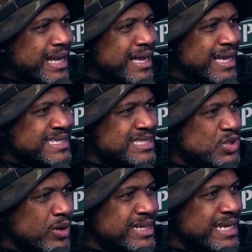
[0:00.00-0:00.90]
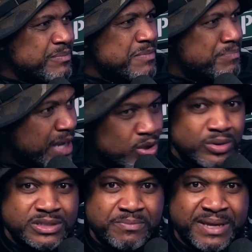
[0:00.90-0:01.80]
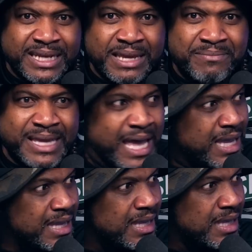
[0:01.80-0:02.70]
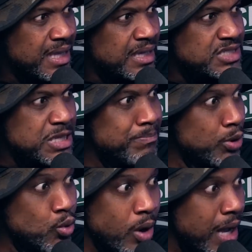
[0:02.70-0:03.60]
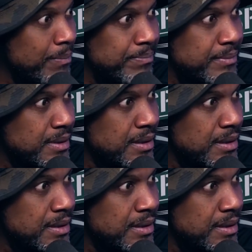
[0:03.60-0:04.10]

Like, I guess he thought he had to be bigger to be in the NBA? Because he blew up.